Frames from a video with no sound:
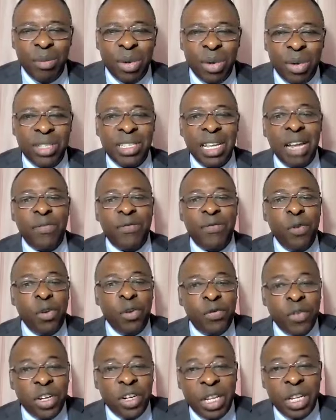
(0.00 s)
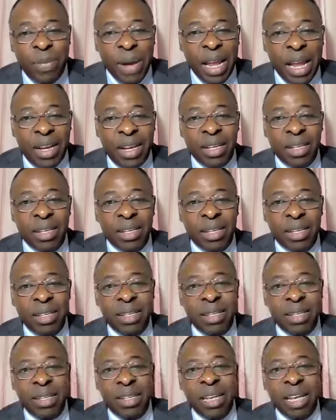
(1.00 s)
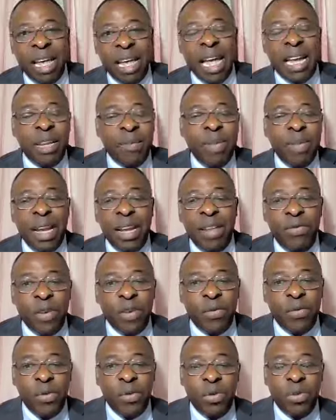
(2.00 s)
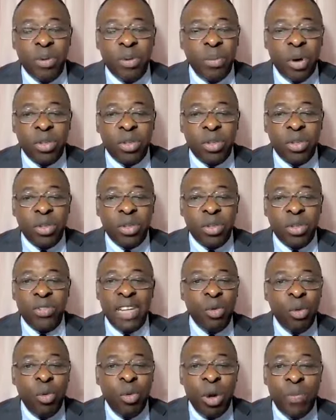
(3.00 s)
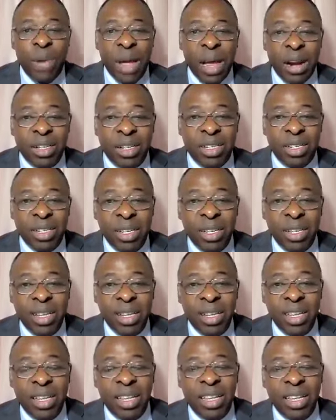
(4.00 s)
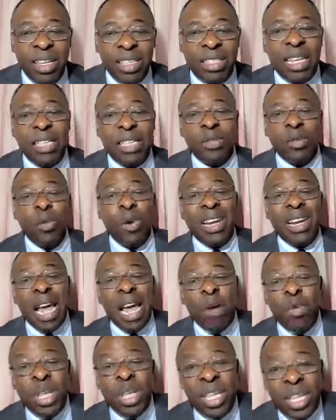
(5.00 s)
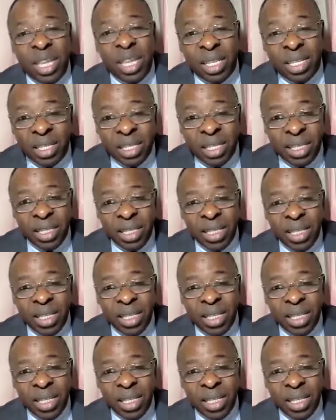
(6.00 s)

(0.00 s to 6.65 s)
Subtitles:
But he said food for the belly and the belly for food. Both of them, we perish. He says, whether we eat,